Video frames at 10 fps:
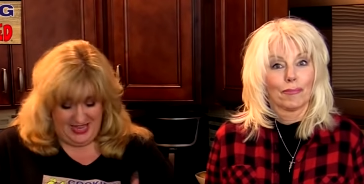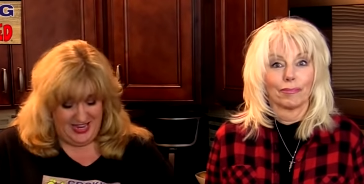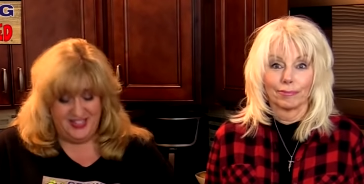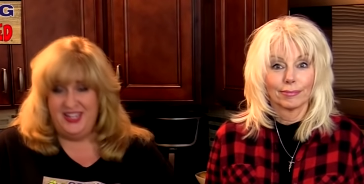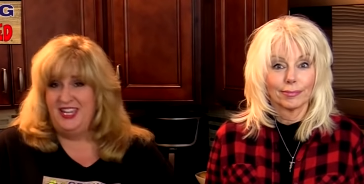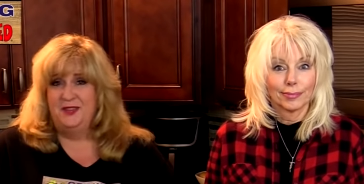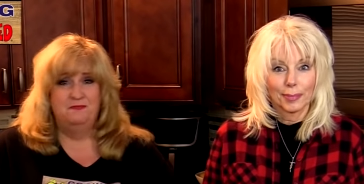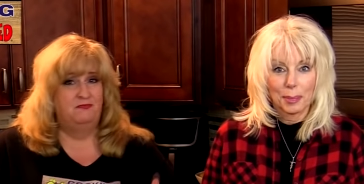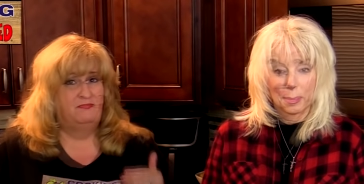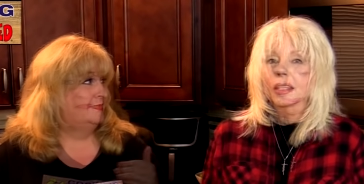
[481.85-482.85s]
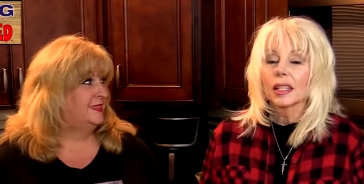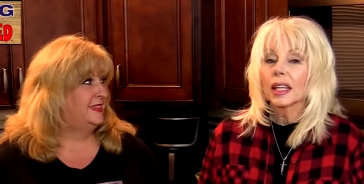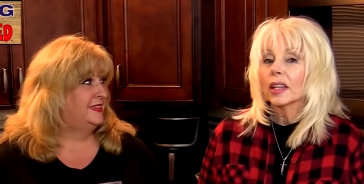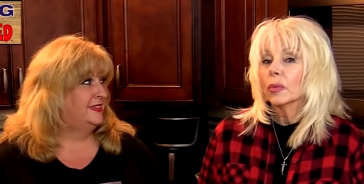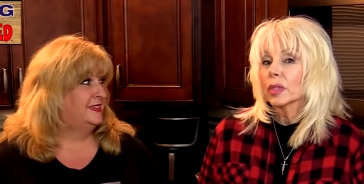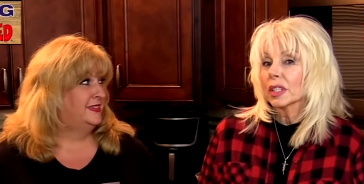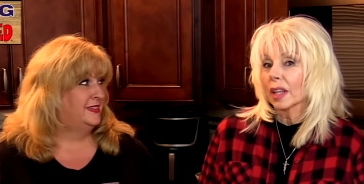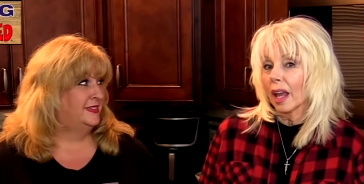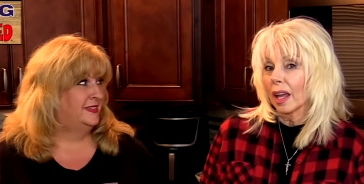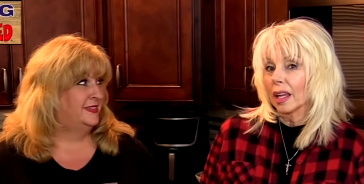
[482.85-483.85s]
Speaker 1: Easy. Mm-hmm. And Steve
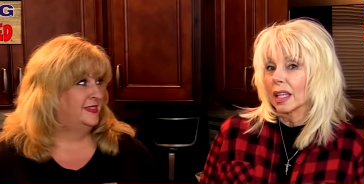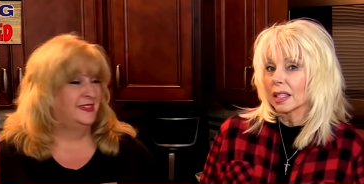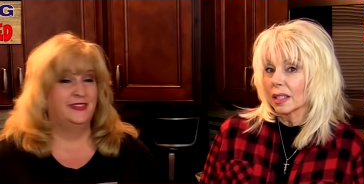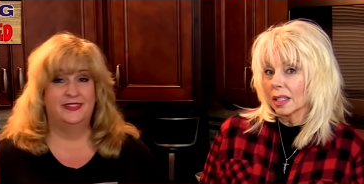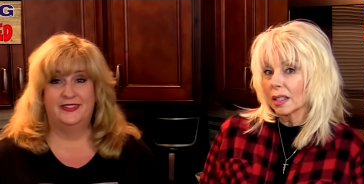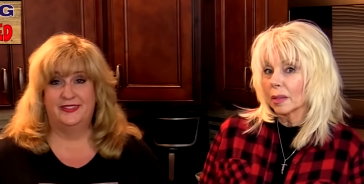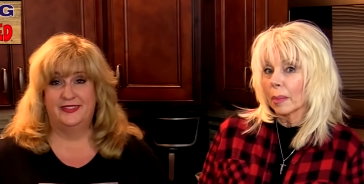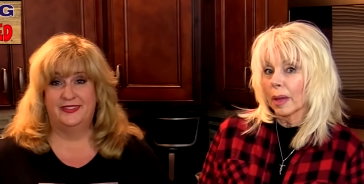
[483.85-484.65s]
would say, is this the